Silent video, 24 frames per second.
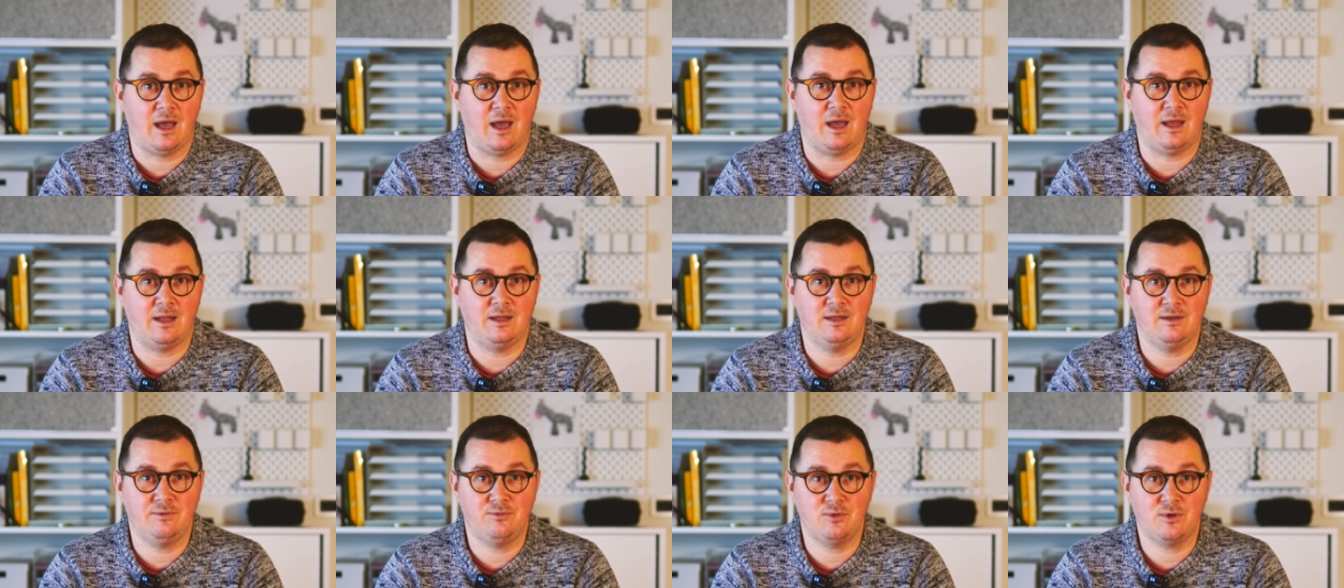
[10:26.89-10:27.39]

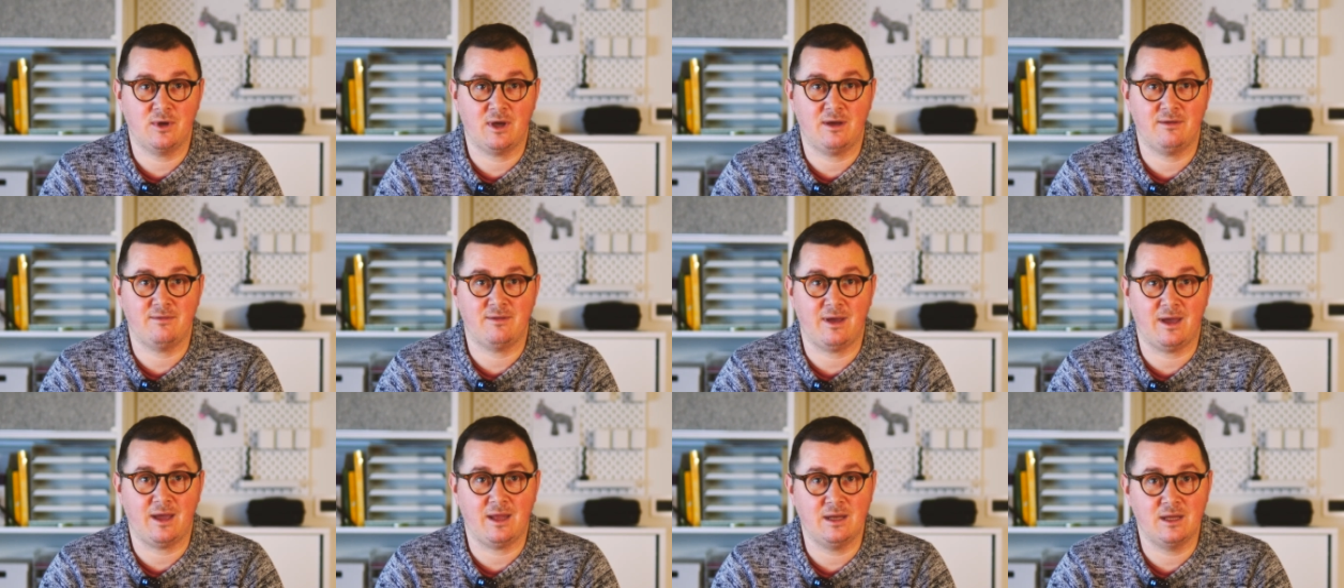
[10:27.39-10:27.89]
And if you
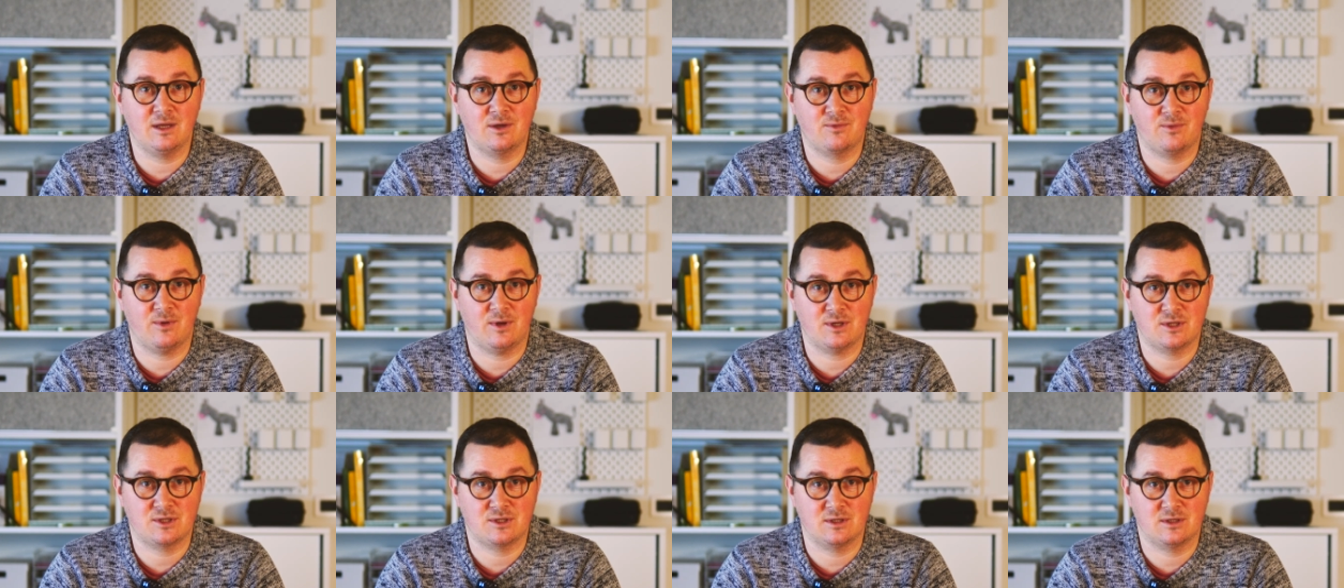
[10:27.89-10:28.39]
have any
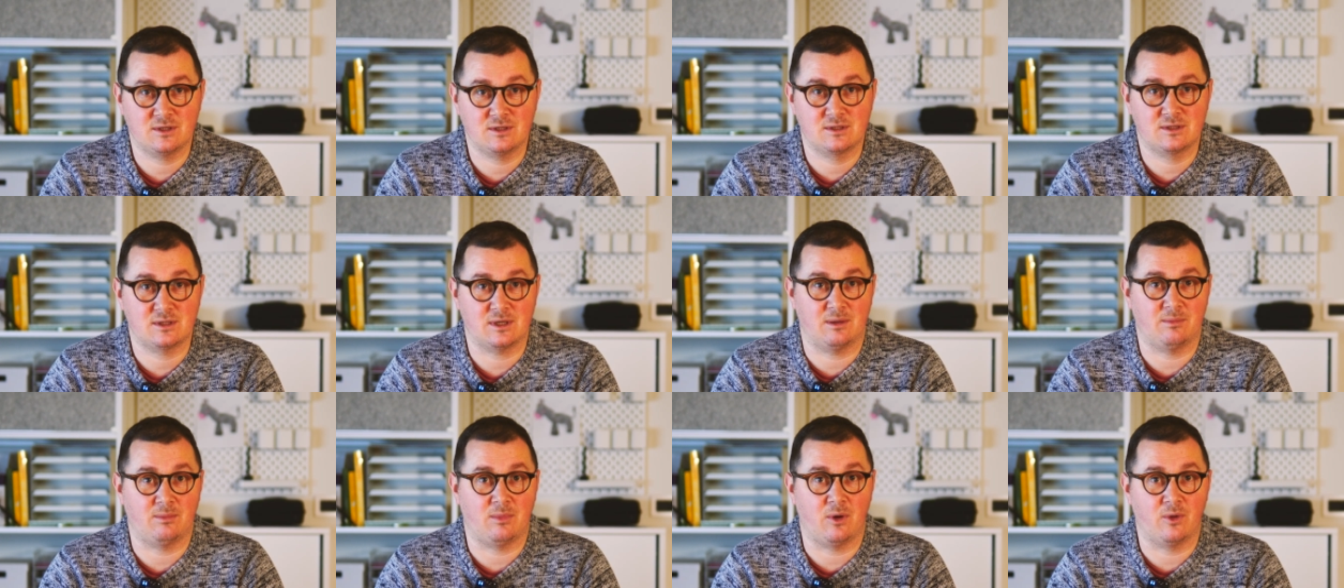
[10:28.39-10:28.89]

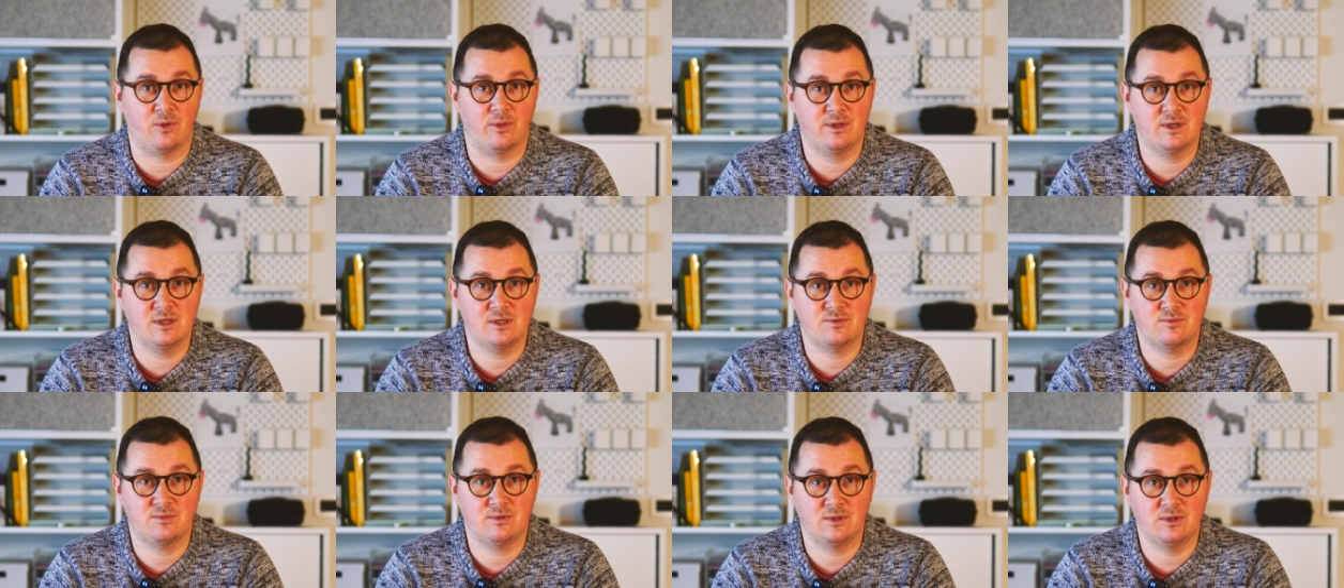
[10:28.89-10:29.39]
questions about
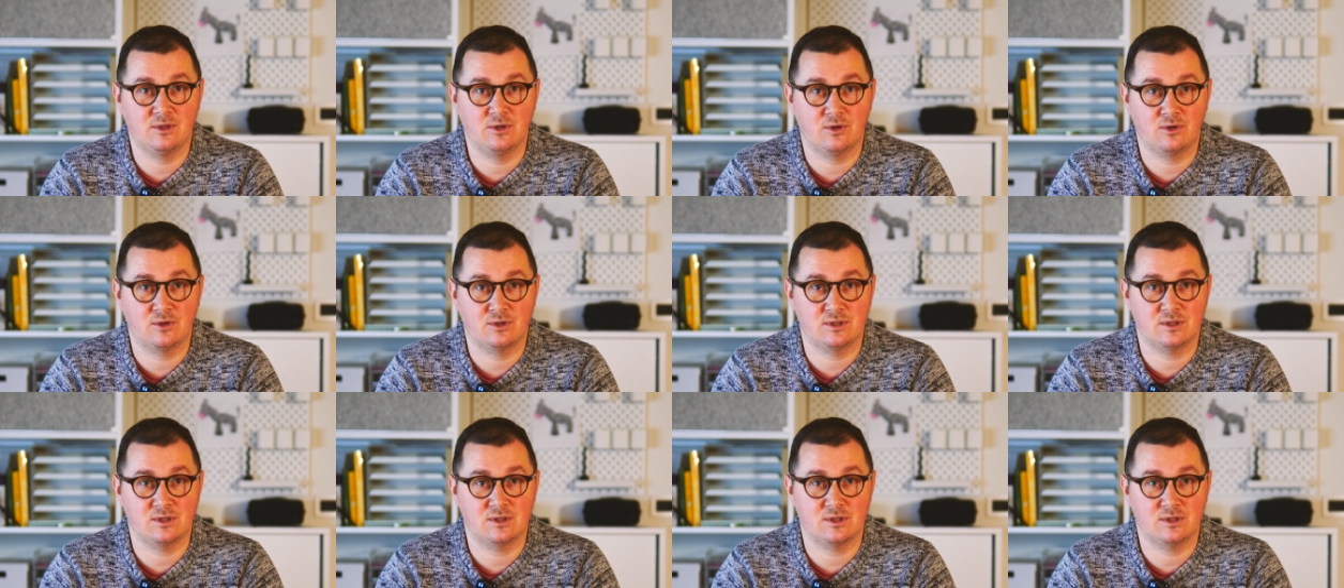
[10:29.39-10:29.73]
this video,